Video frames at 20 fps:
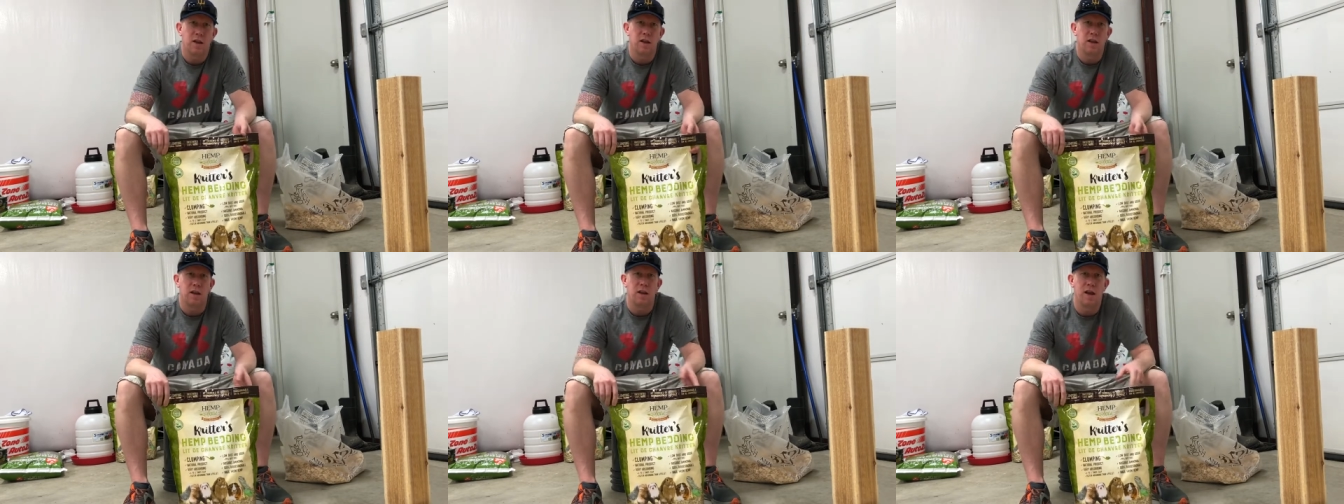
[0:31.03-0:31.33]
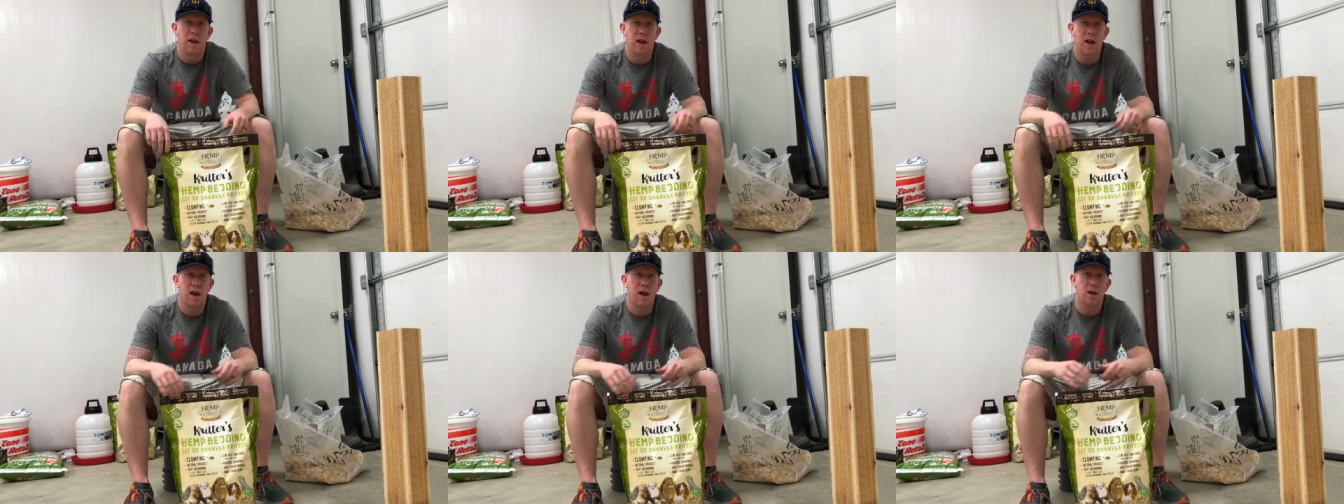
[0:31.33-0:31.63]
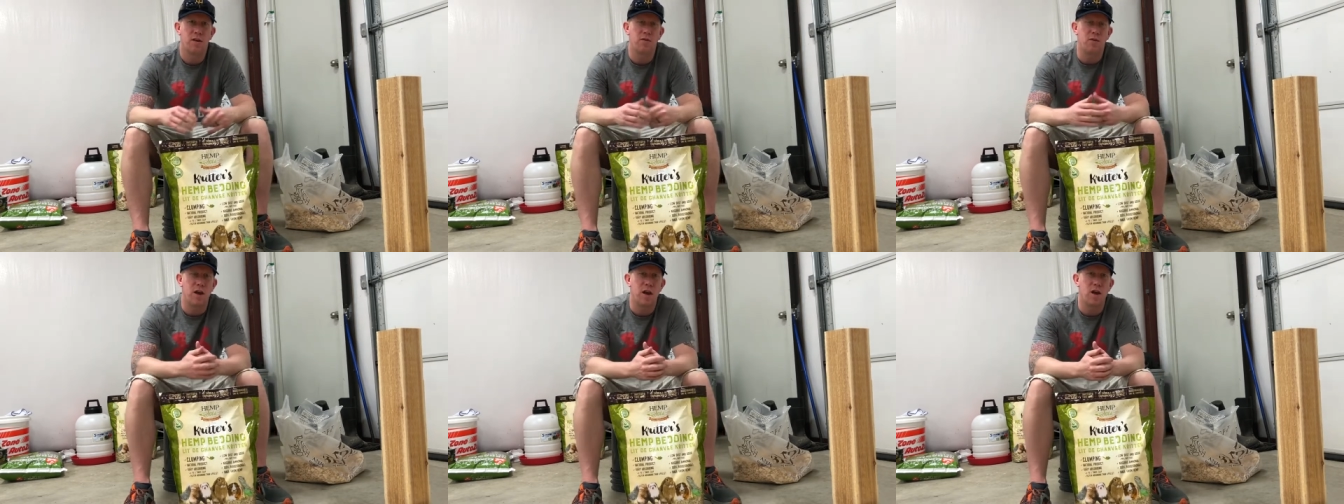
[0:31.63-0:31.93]
they
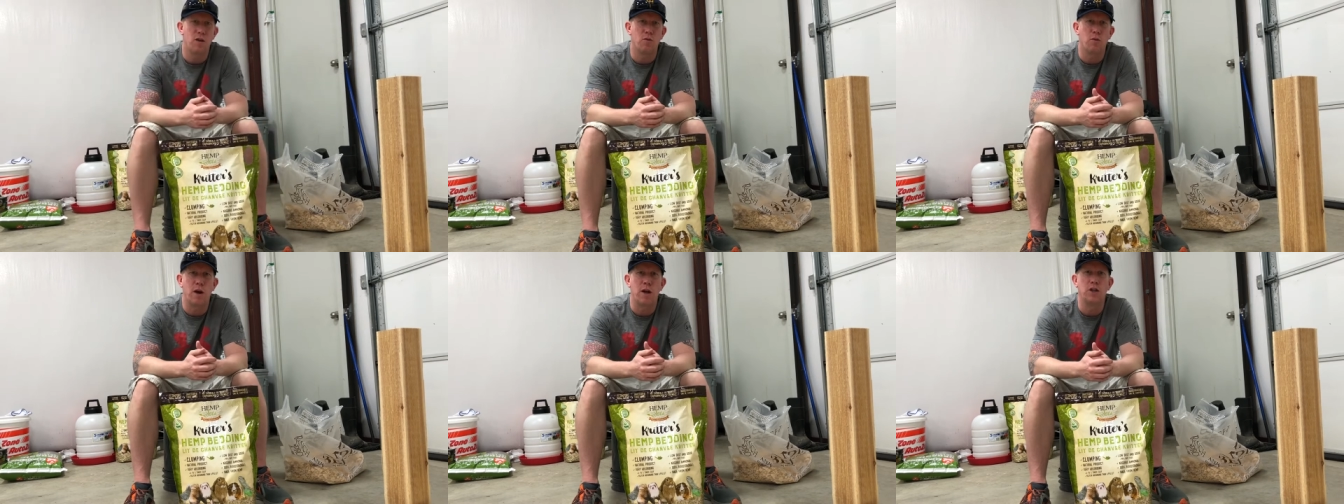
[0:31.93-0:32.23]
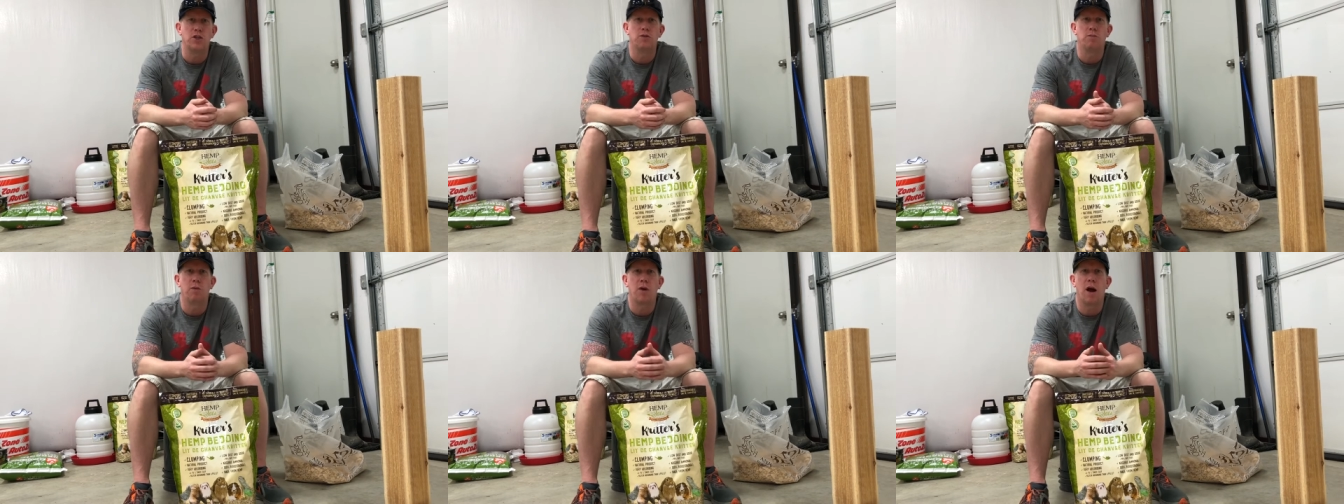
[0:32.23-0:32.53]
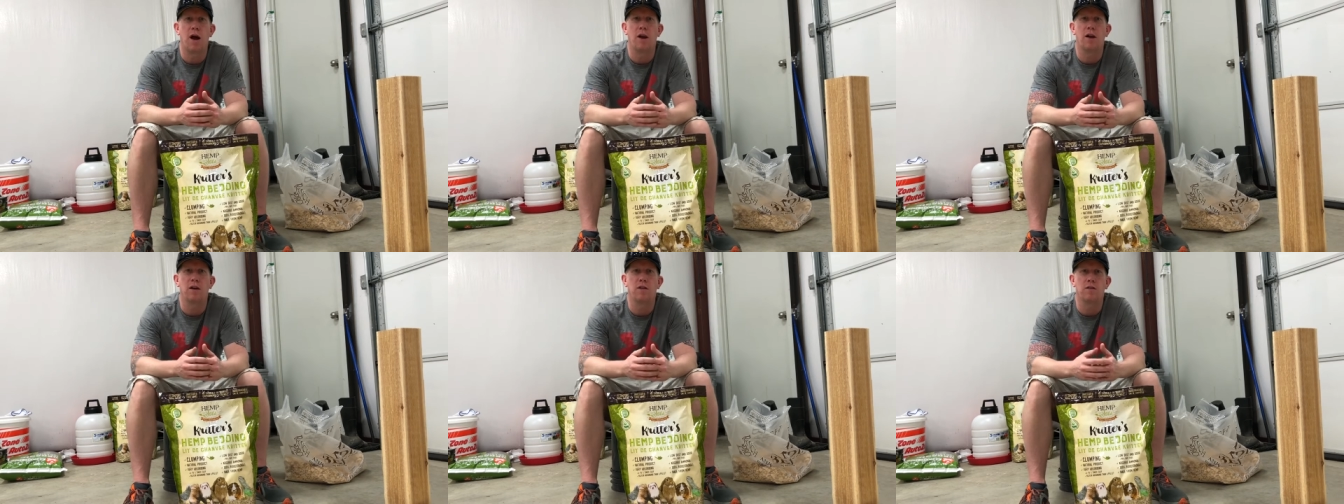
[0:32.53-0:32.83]
have a range of
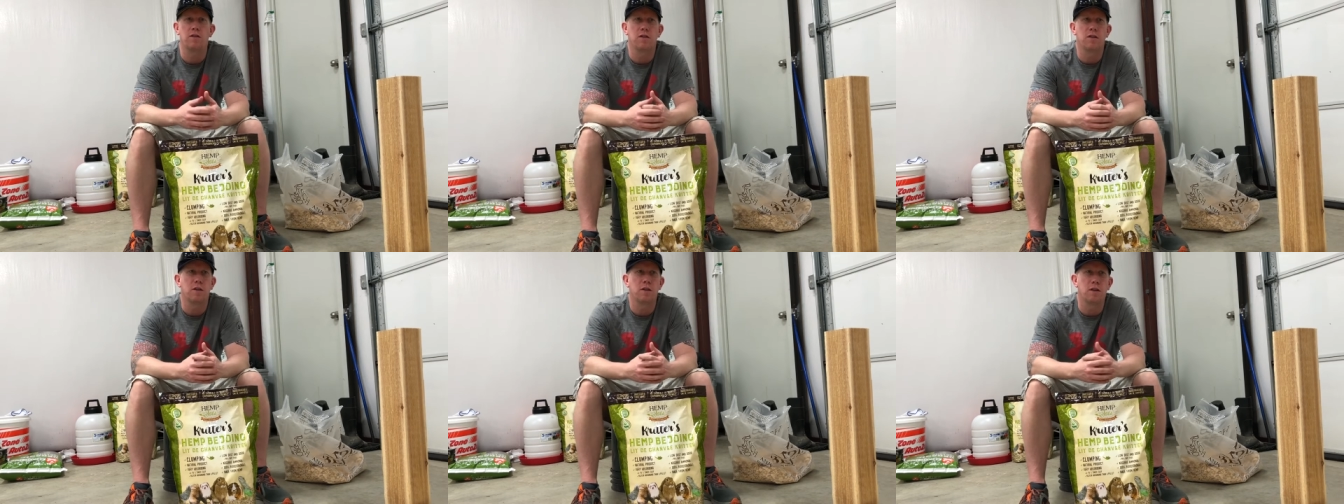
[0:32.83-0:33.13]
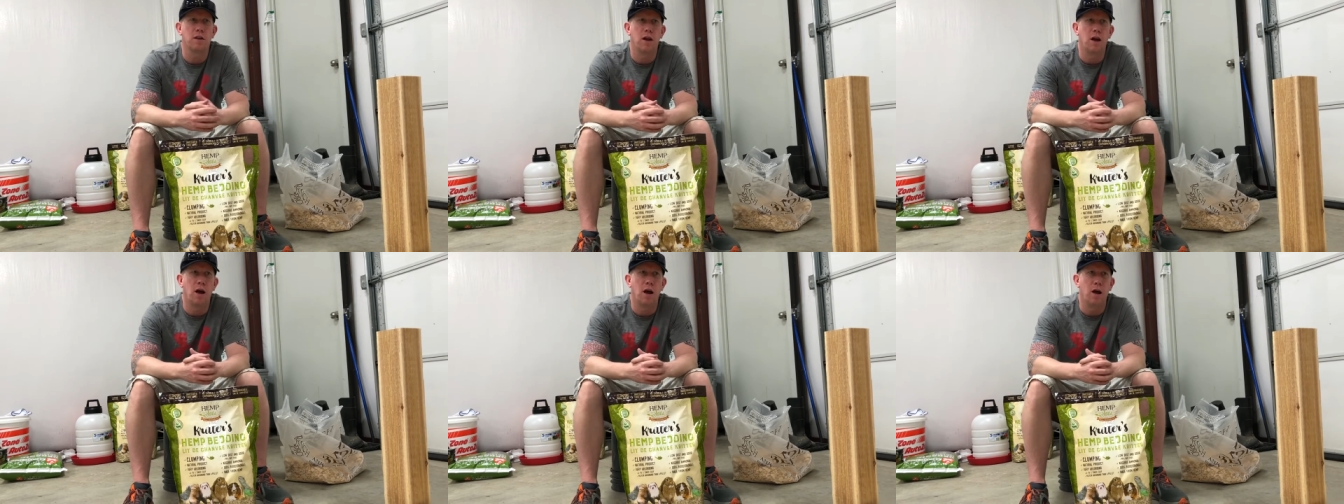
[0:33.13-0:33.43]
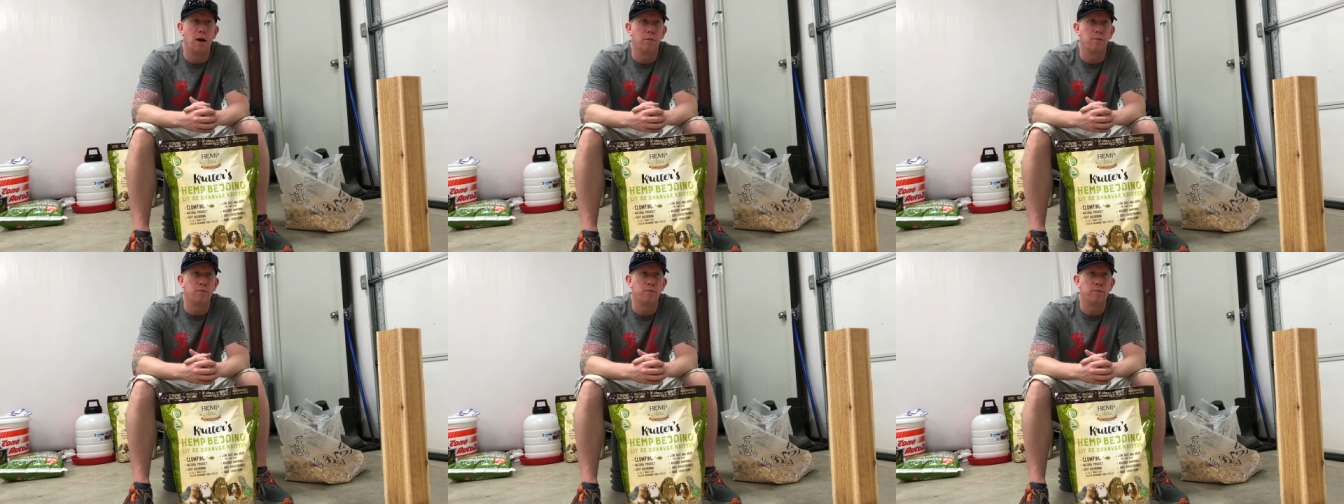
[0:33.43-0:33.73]
products.
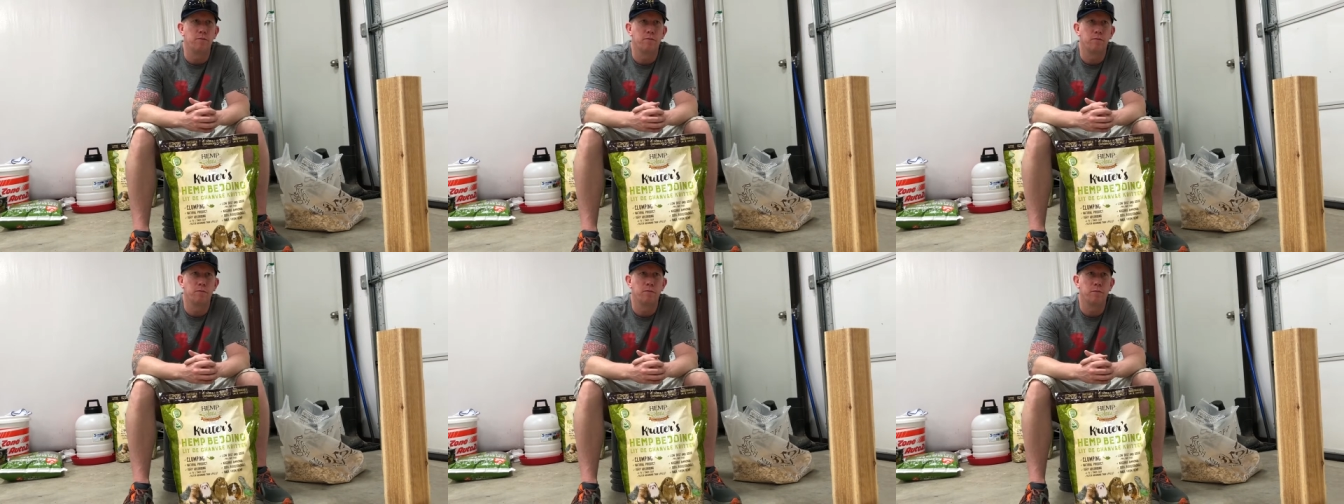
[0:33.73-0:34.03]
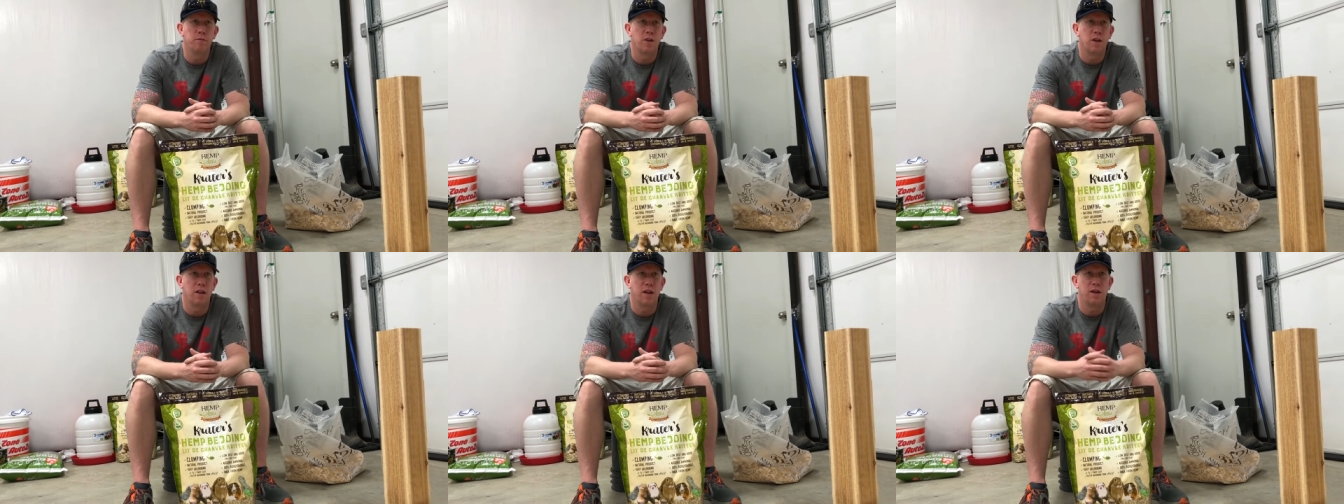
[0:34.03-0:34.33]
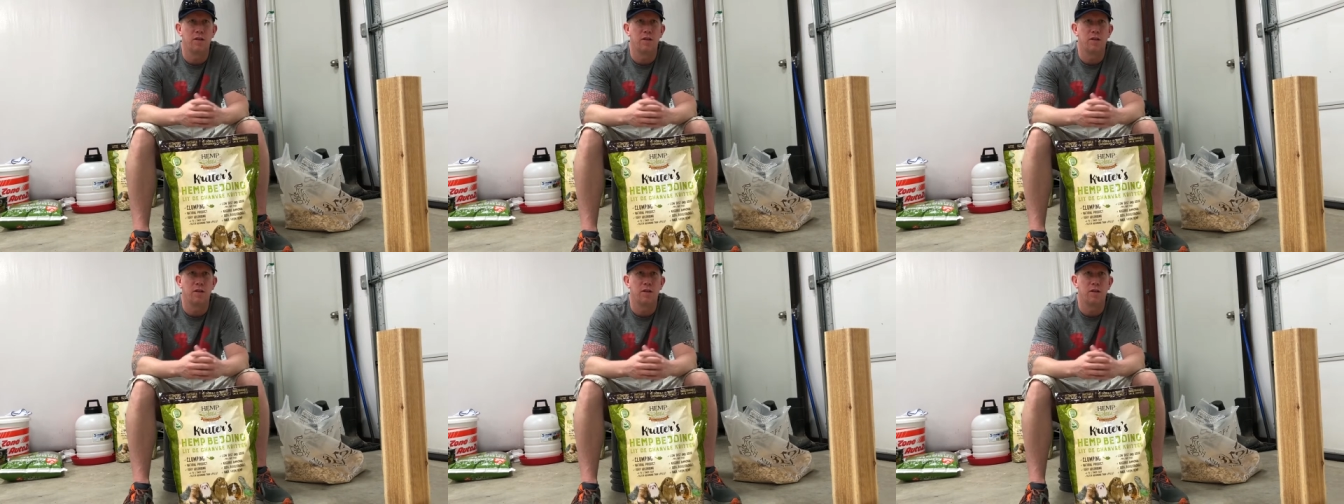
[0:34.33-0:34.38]
Um, they